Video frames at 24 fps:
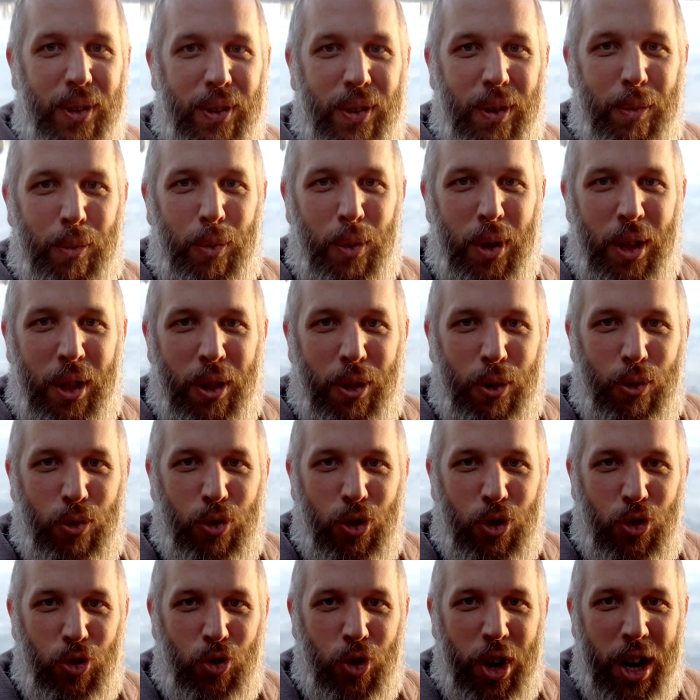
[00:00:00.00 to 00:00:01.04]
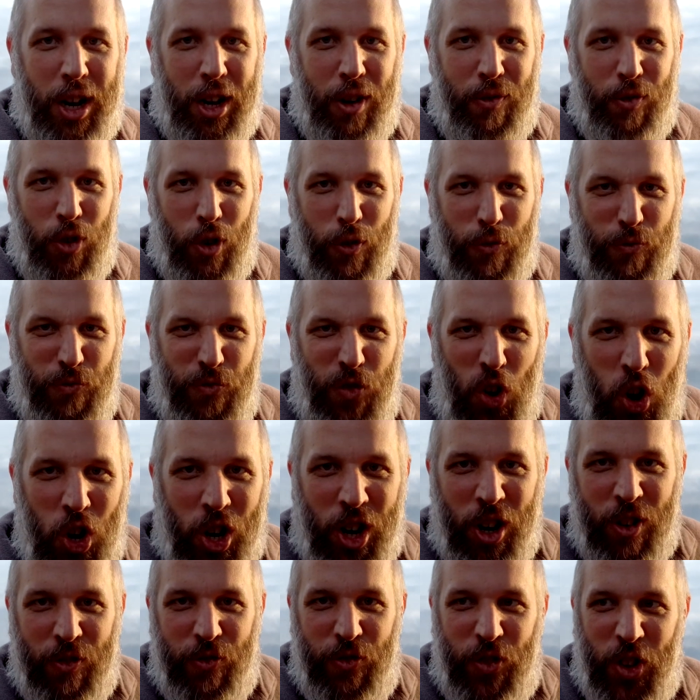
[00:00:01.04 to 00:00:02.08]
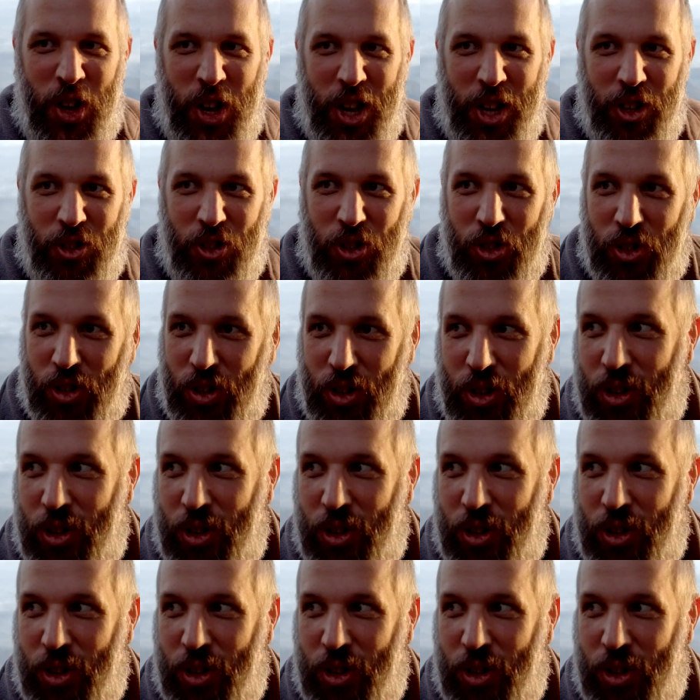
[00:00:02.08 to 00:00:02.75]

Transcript: Except when it loses track of your fucking face.